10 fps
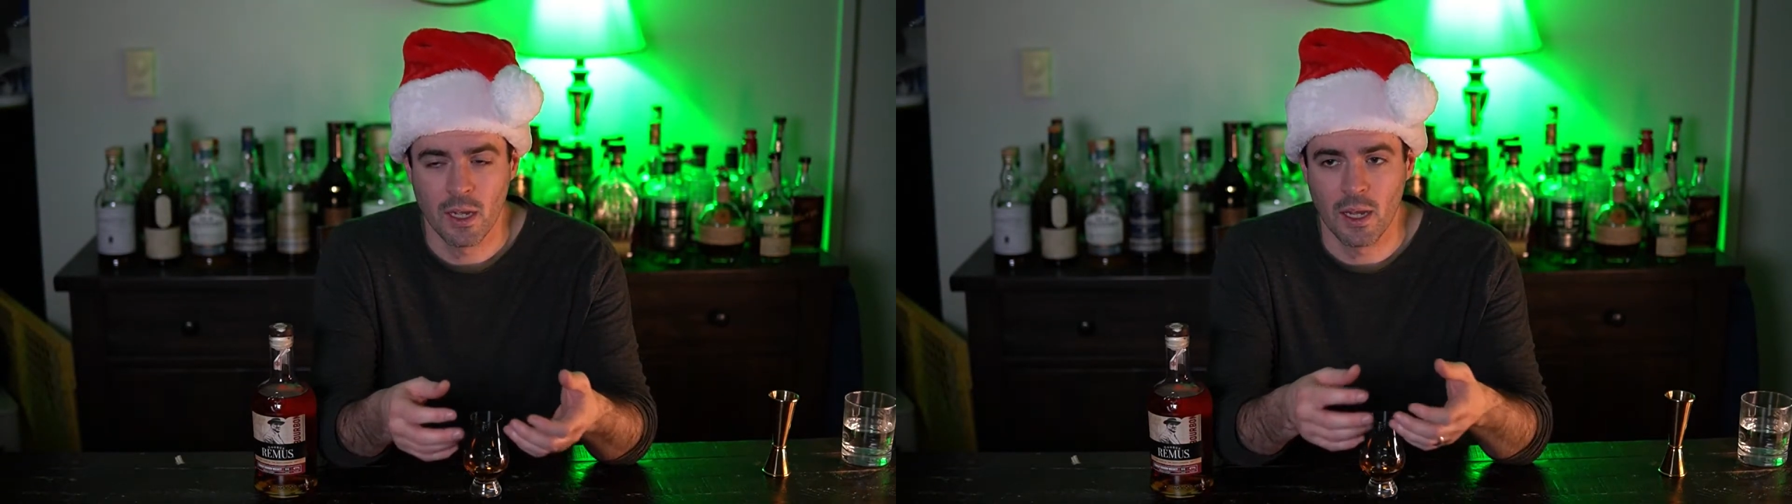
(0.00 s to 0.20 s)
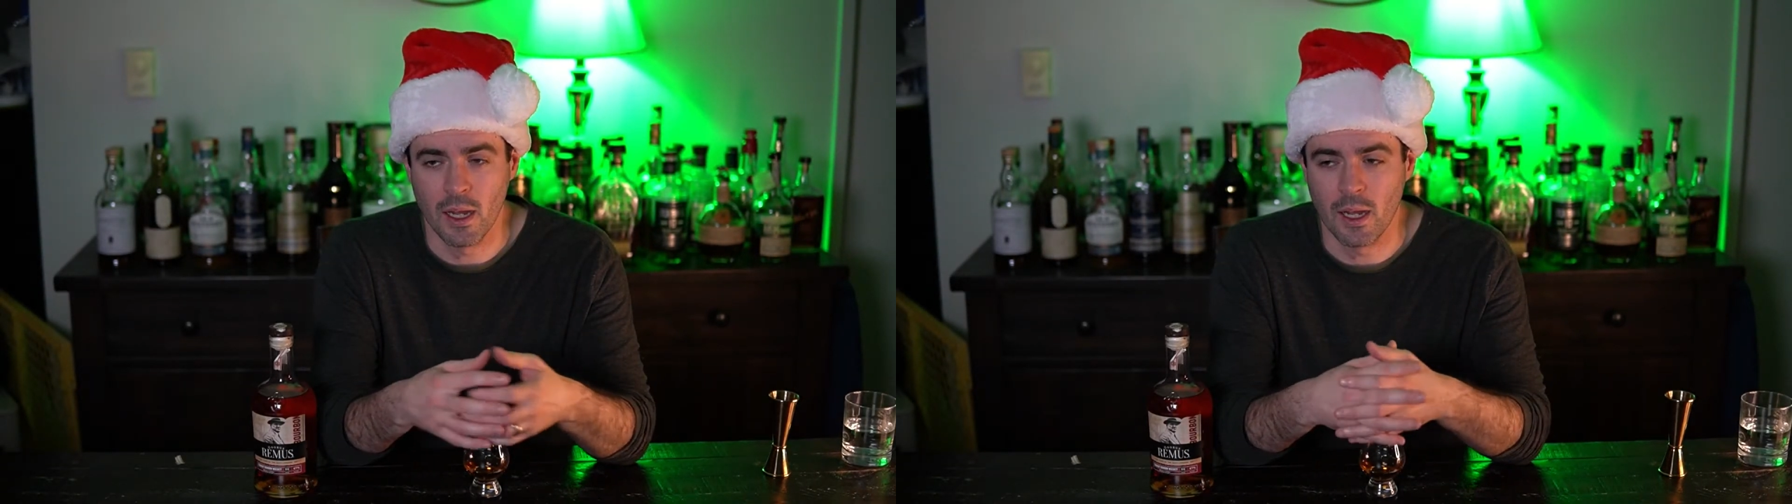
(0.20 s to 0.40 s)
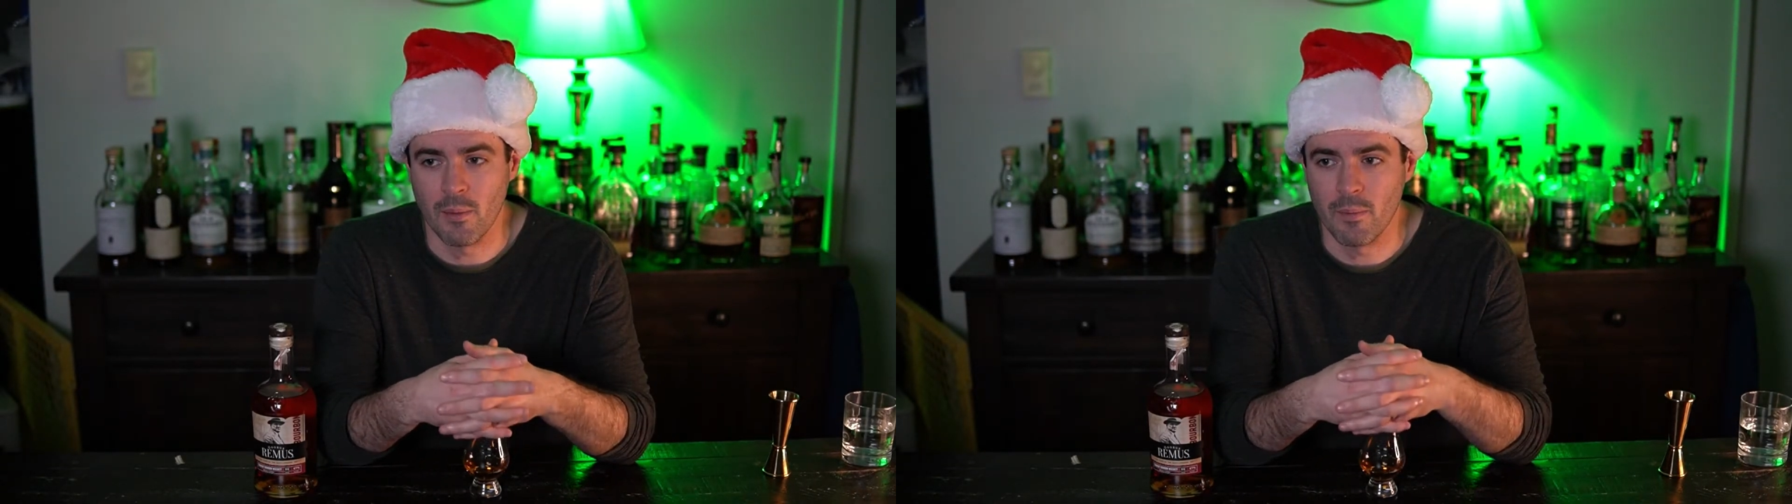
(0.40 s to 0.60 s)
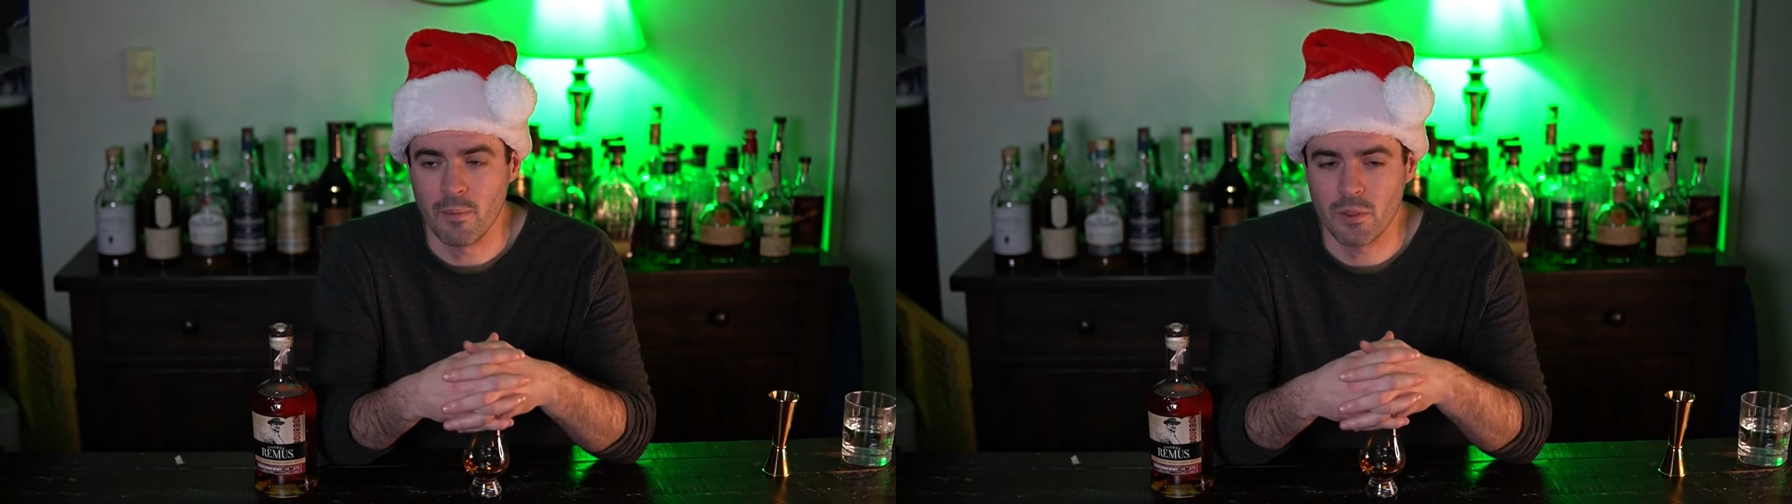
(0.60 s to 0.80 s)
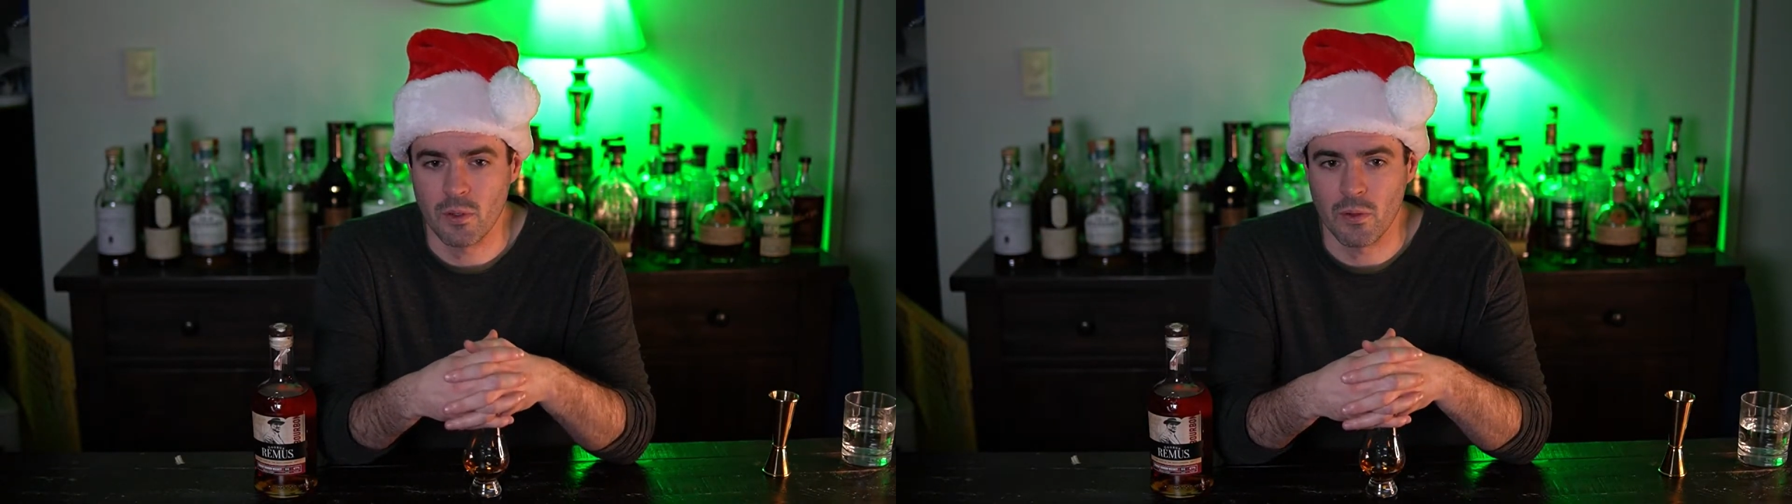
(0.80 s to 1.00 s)

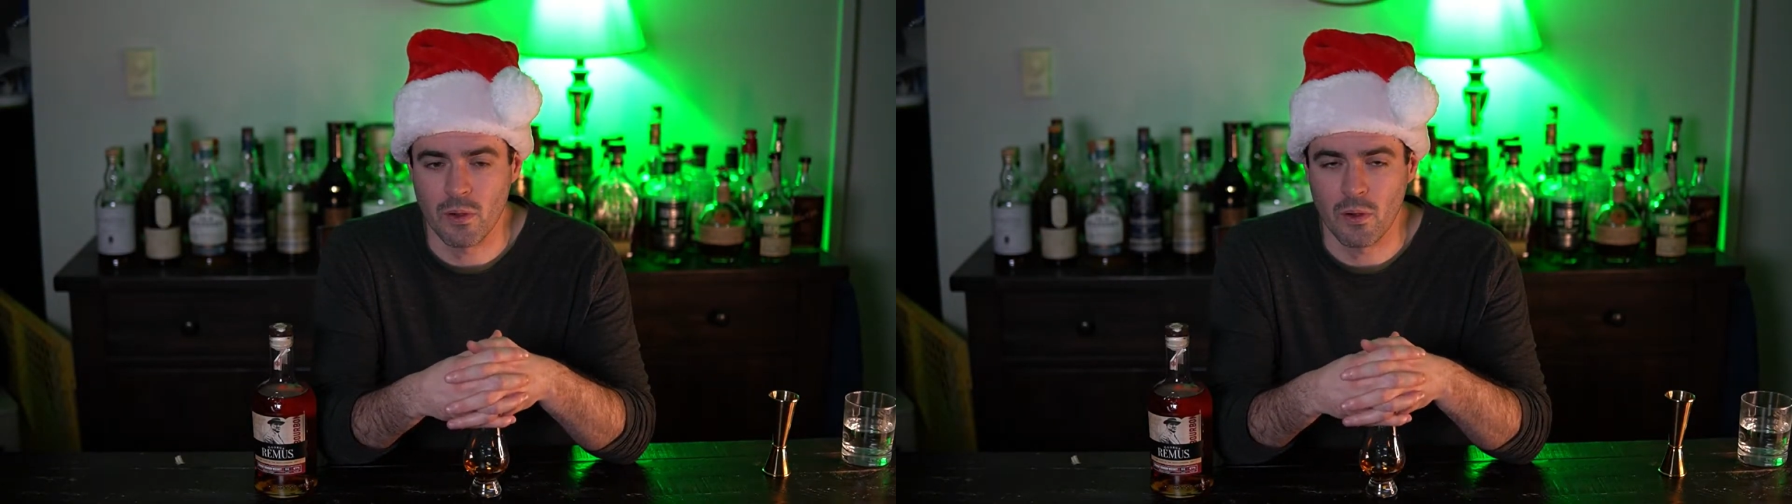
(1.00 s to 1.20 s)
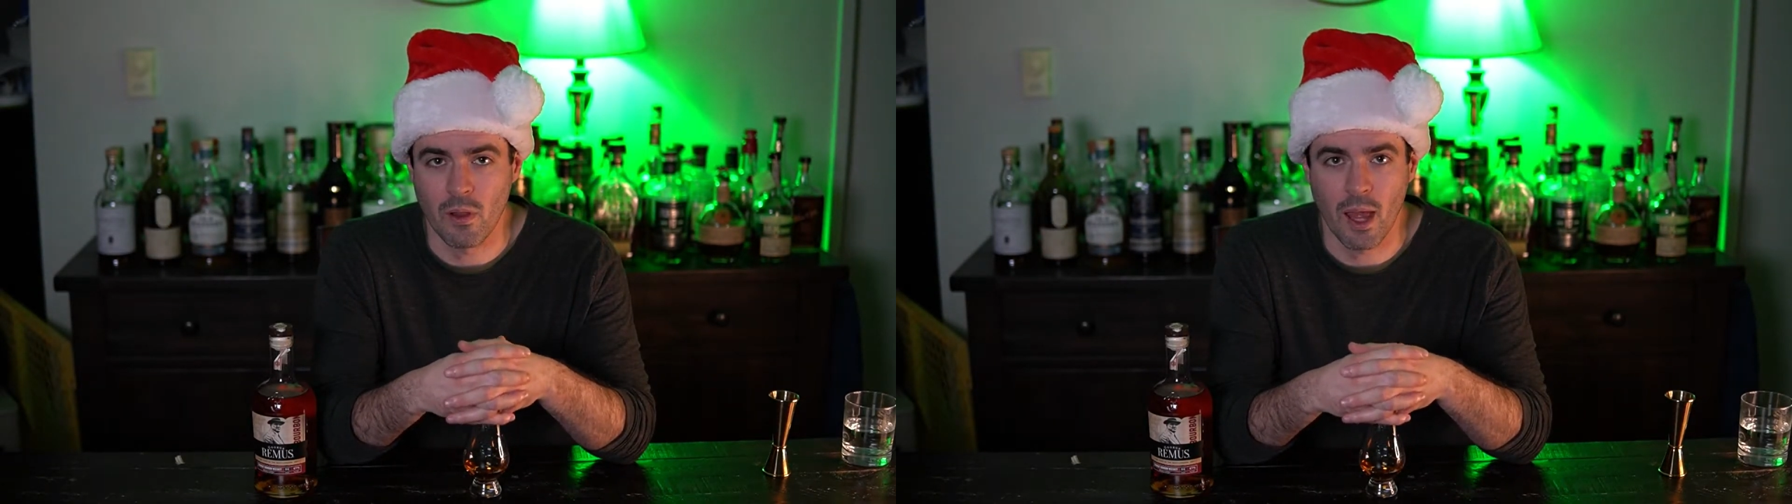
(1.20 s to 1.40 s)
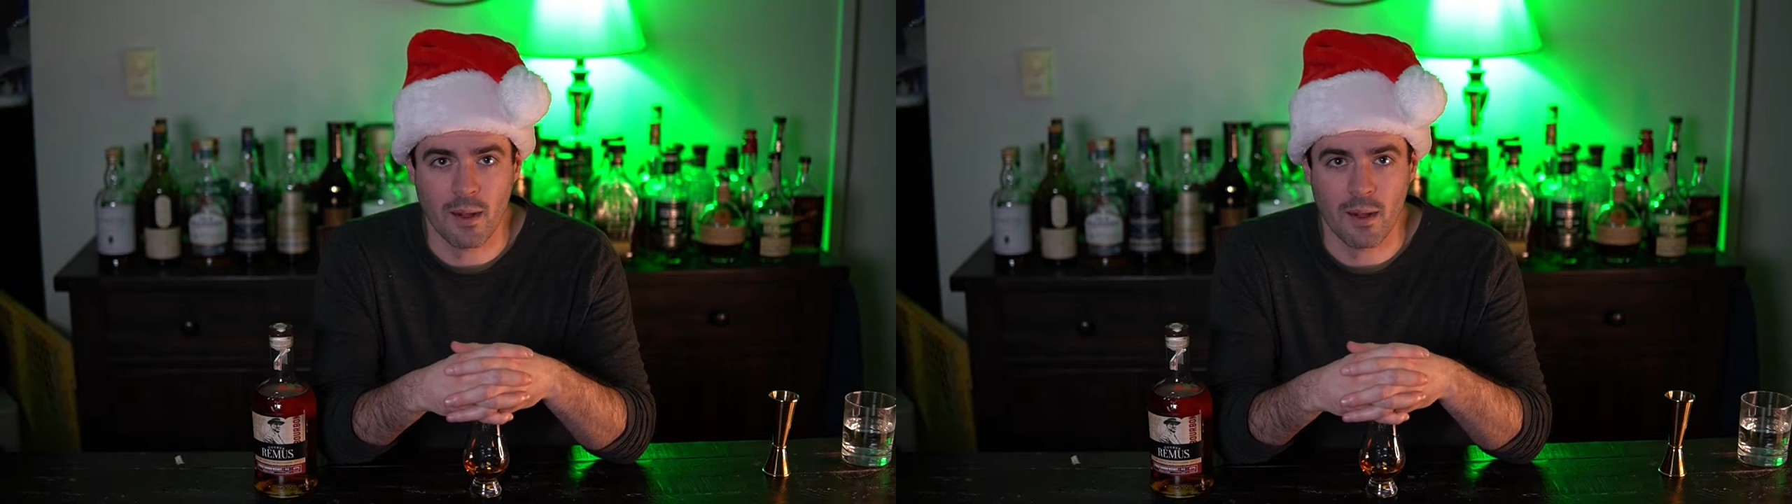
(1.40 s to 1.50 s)
So there are a lot